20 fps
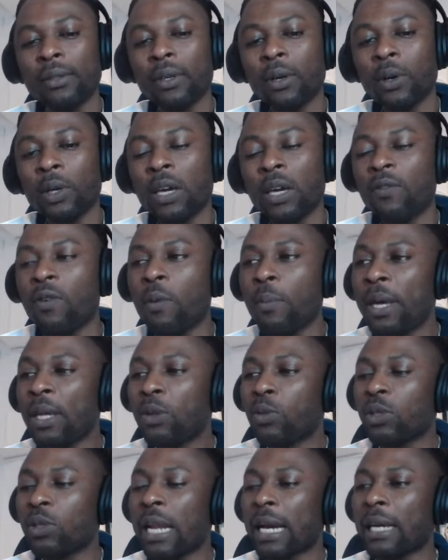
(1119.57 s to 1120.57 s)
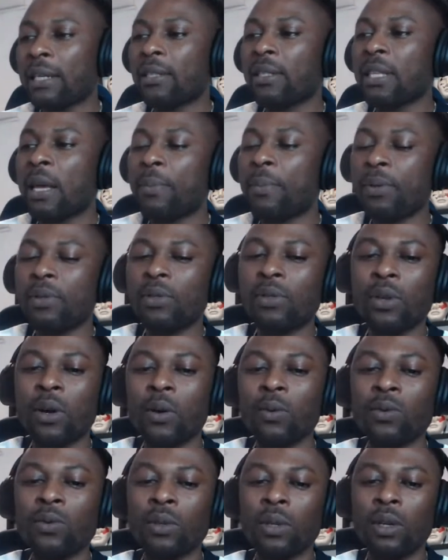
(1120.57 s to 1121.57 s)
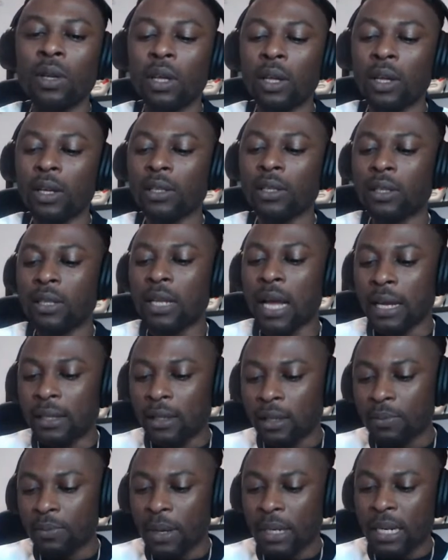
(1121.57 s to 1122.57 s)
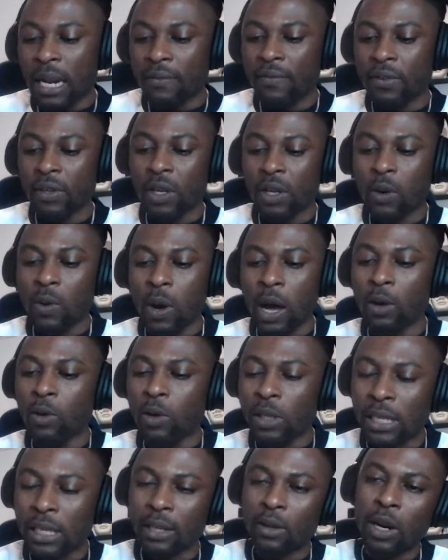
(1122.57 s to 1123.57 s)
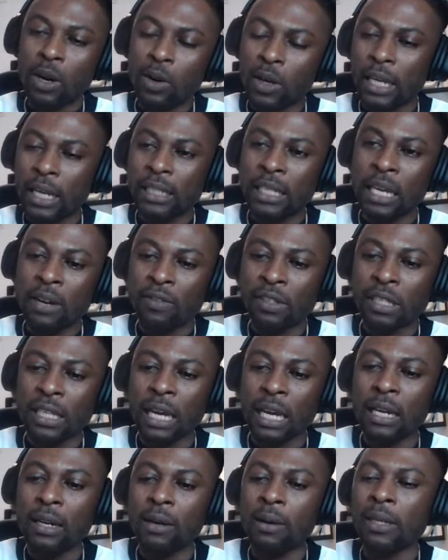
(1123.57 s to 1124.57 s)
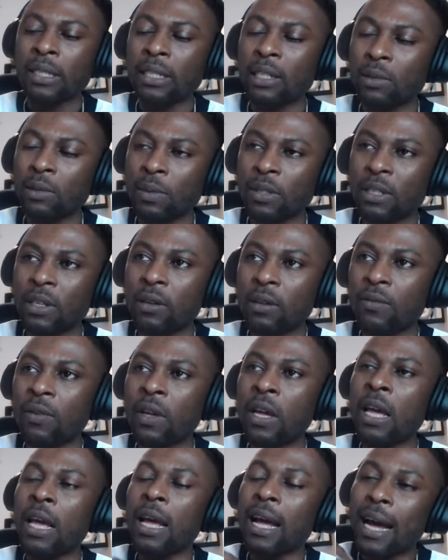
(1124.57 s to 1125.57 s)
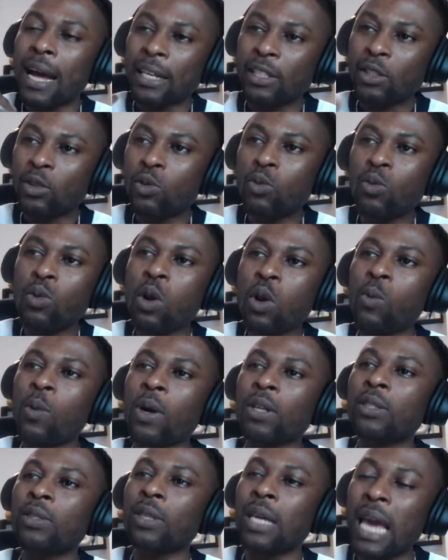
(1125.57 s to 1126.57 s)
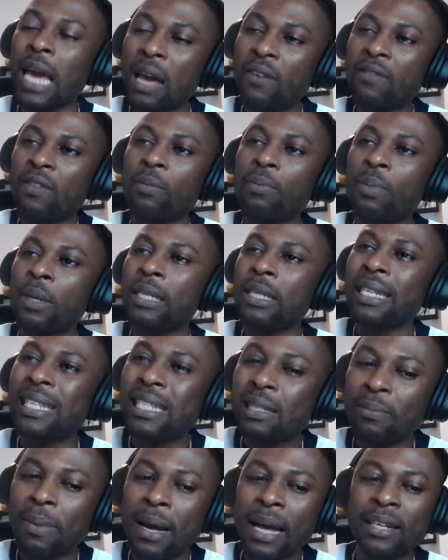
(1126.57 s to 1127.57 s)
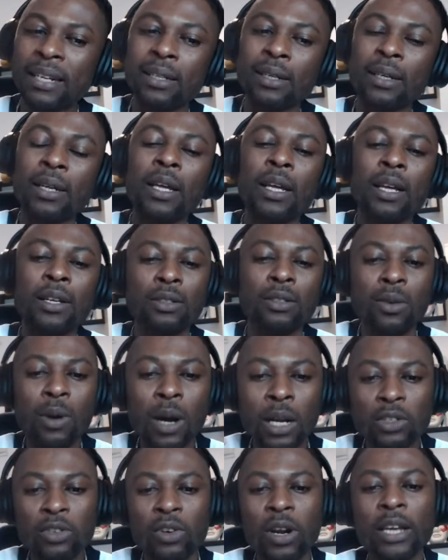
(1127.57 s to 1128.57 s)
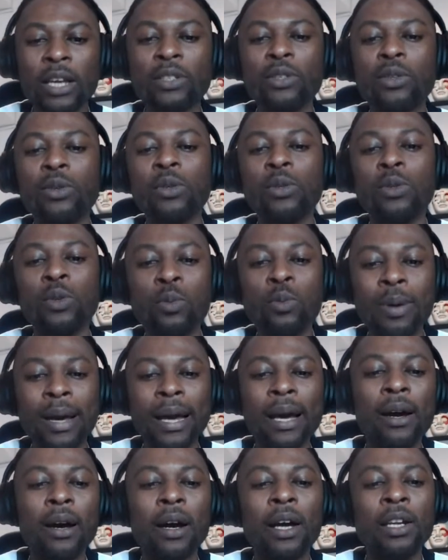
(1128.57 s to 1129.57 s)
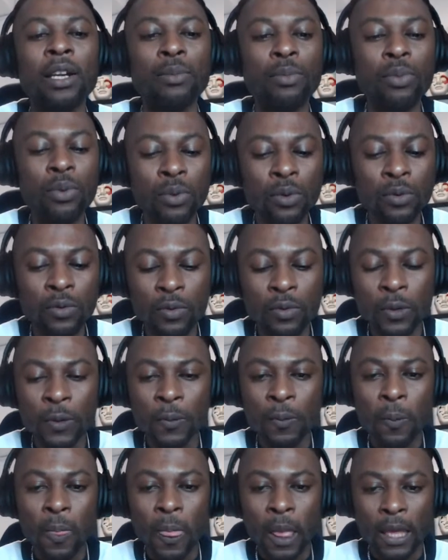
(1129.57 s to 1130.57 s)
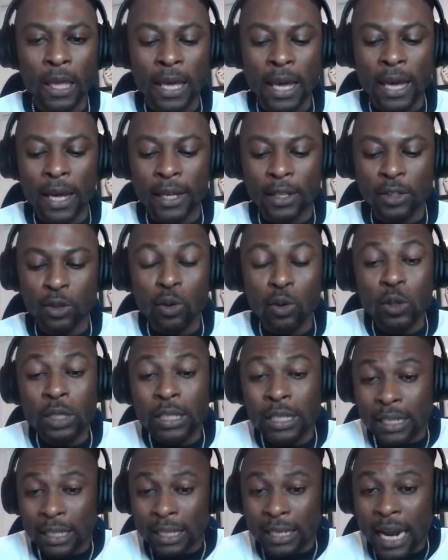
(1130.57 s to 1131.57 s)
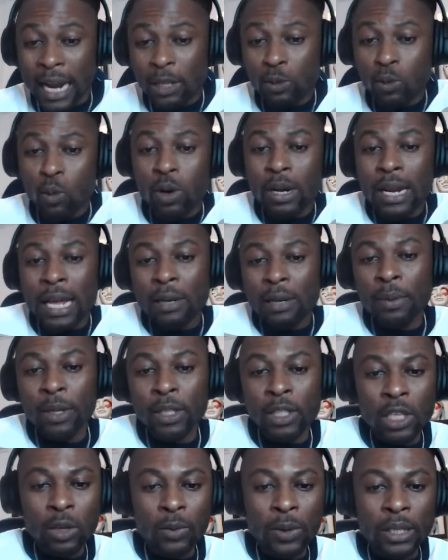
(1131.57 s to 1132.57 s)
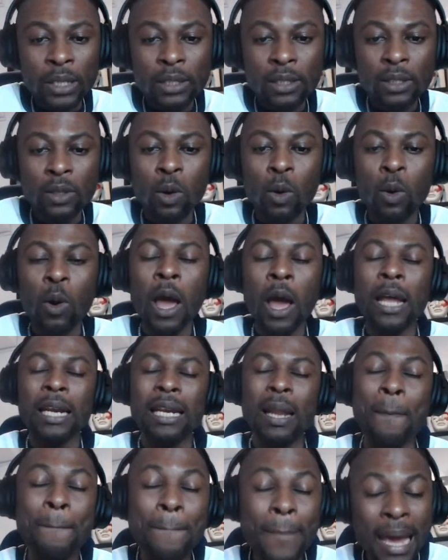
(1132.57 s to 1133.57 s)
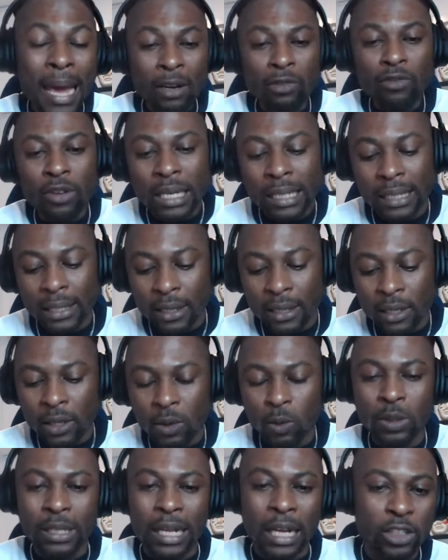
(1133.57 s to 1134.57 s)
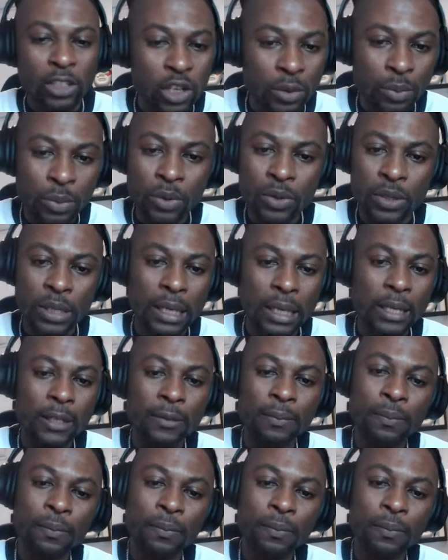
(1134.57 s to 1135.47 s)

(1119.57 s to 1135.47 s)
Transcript: Okay, for me, it was like a stepping stone because I made that video. I look at it every time and I say to myself, I do not want to ever be this bad. So I try to do better and improve. Yeah. So that's what led me into it. So the main reason was actually music.